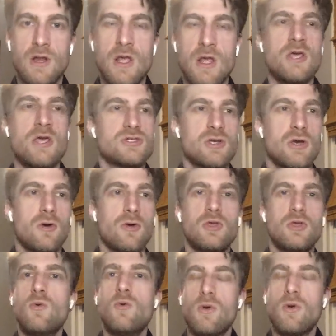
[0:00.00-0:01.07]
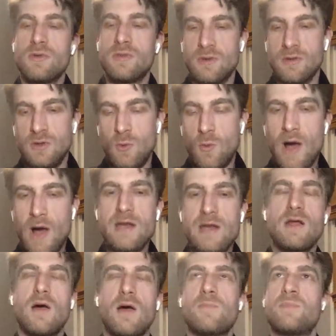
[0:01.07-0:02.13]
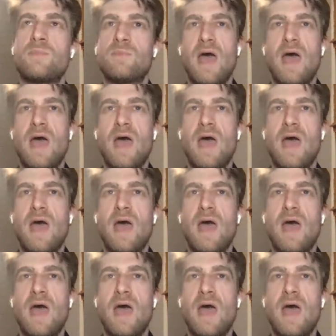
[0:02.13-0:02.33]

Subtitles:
So you wind up